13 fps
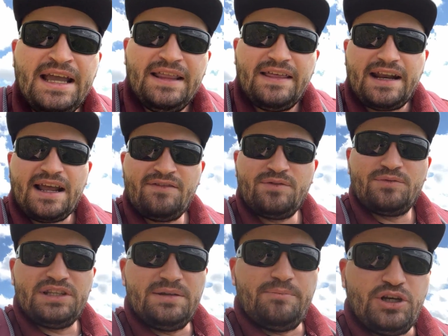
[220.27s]
that haven't
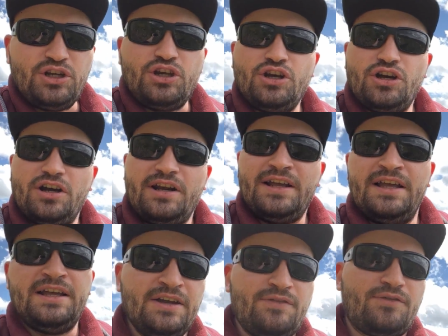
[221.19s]
really been good
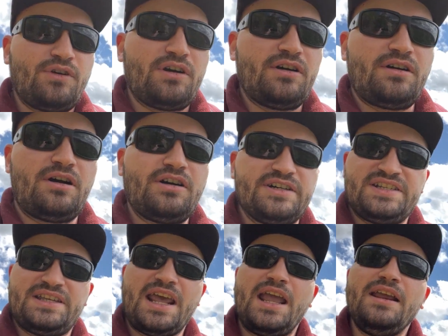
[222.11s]
for our
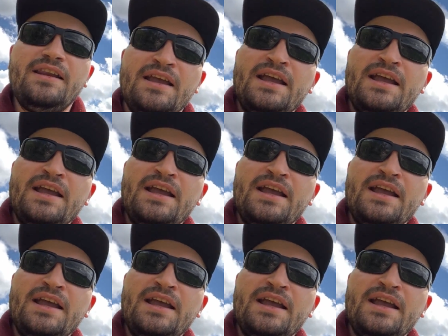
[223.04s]
state.